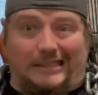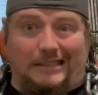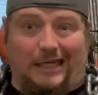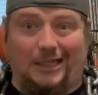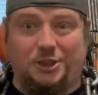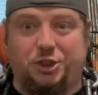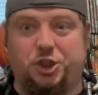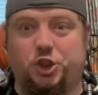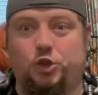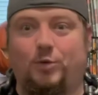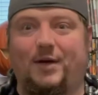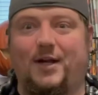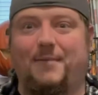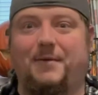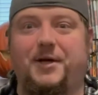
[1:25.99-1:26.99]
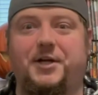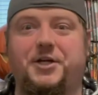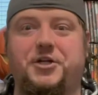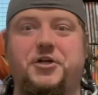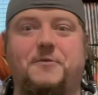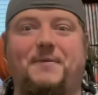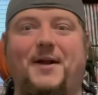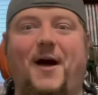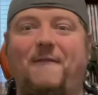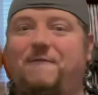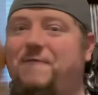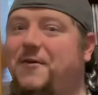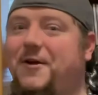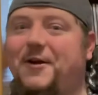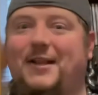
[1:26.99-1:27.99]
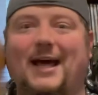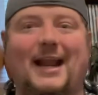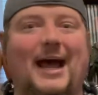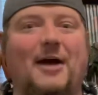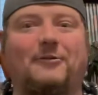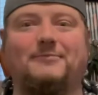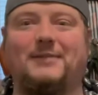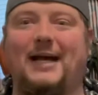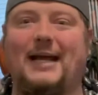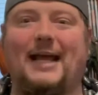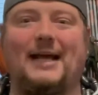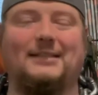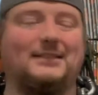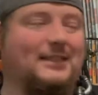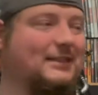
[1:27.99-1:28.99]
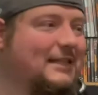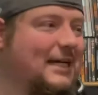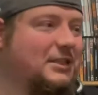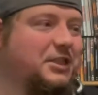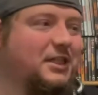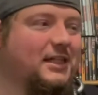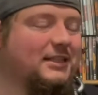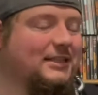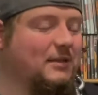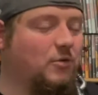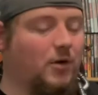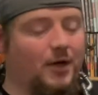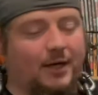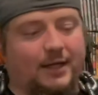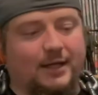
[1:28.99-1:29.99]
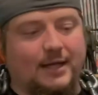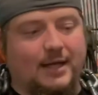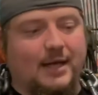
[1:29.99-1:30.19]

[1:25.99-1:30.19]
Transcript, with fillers: Not sure what I'm going to do, but I'll figure that out, I guess, because Angelina's at work.